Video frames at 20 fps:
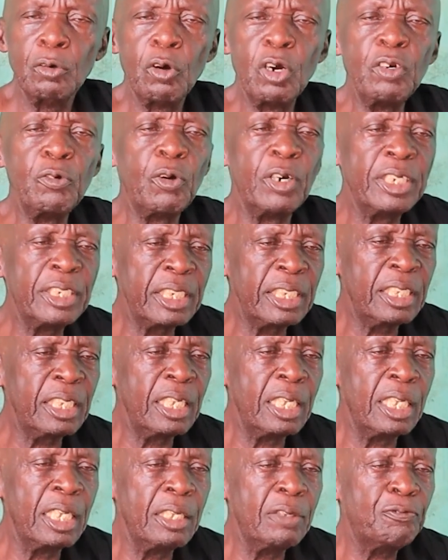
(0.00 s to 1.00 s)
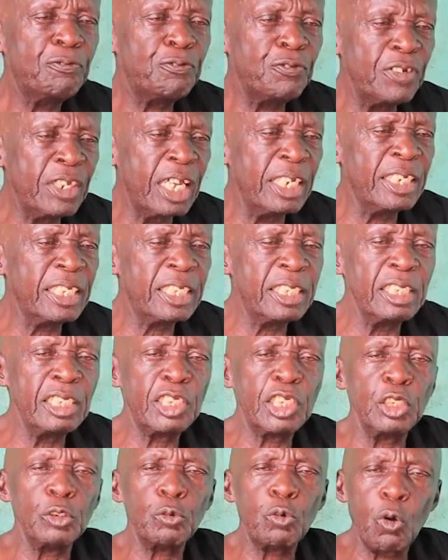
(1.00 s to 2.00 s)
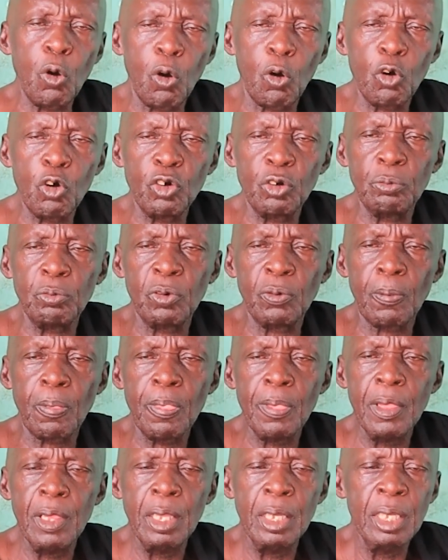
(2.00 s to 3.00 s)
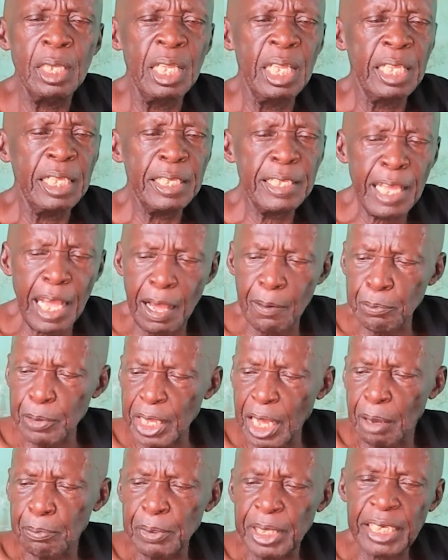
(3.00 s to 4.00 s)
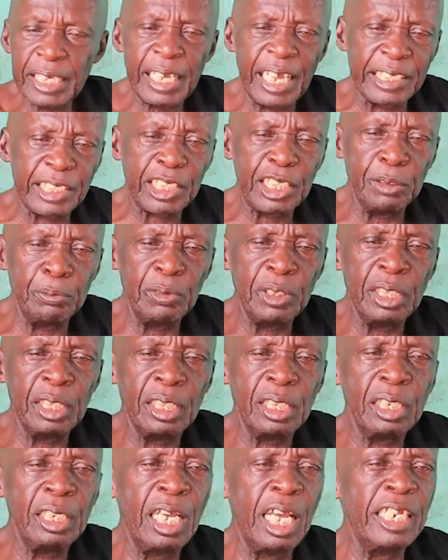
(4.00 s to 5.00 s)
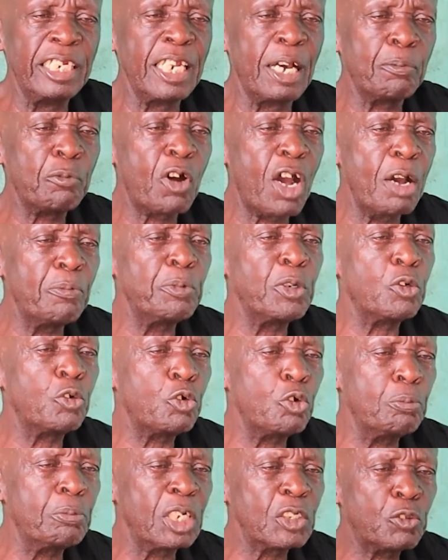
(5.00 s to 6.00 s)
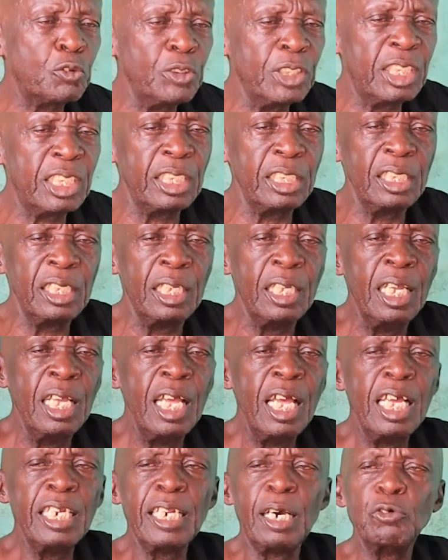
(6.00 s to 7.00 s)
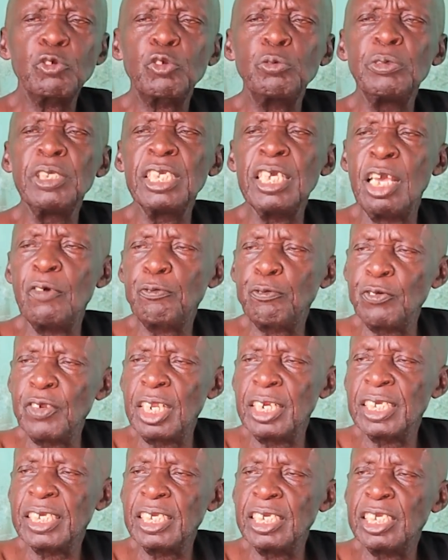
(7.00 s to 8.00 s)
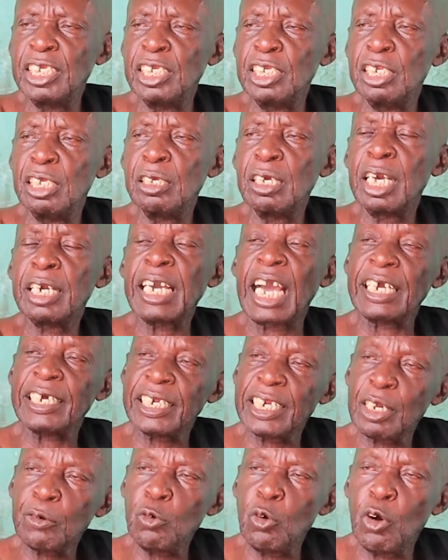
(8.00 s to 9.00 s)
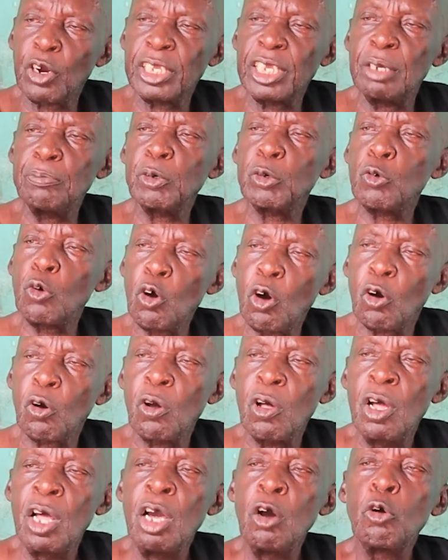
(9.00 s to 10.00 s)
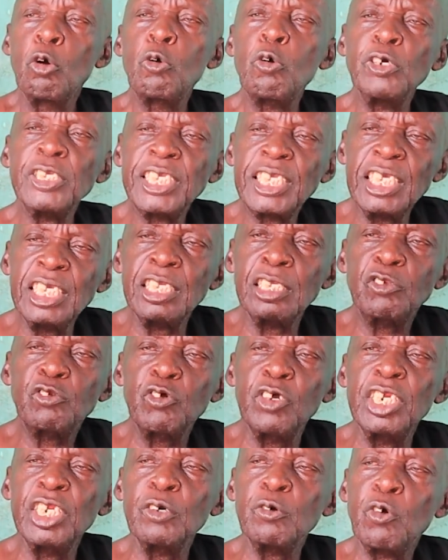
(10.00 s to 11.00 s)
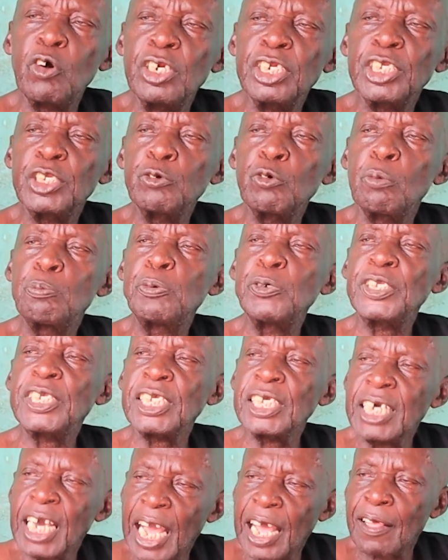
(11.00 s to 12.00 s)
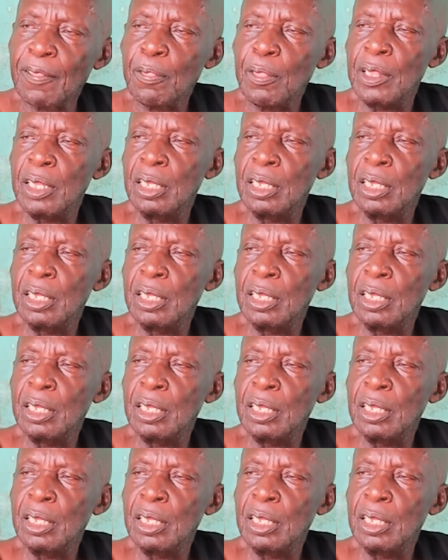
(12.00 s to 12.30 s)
one wa di free education call home mom yeah me america semi enam kwame nkrumah so nti enam so me yan free education ni kakre call ye me call okosi training college wo pusiga